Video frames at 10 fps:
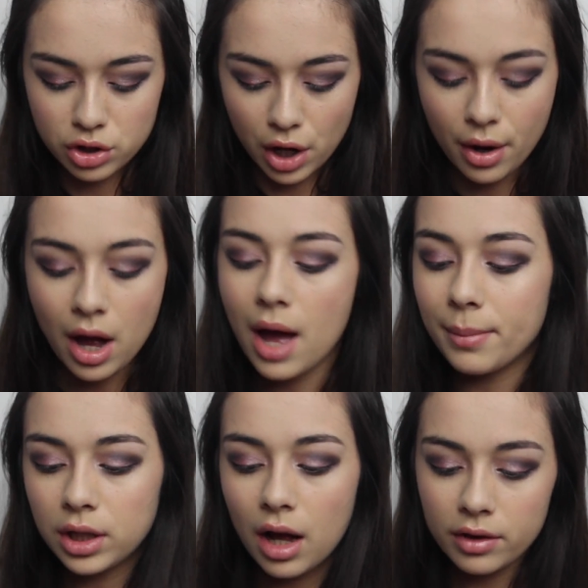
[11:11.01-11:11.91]
So I'm
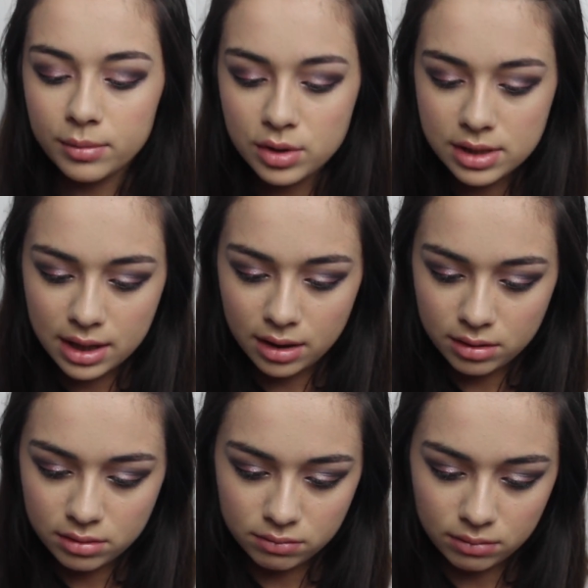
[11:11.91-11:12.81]
going to curl them using,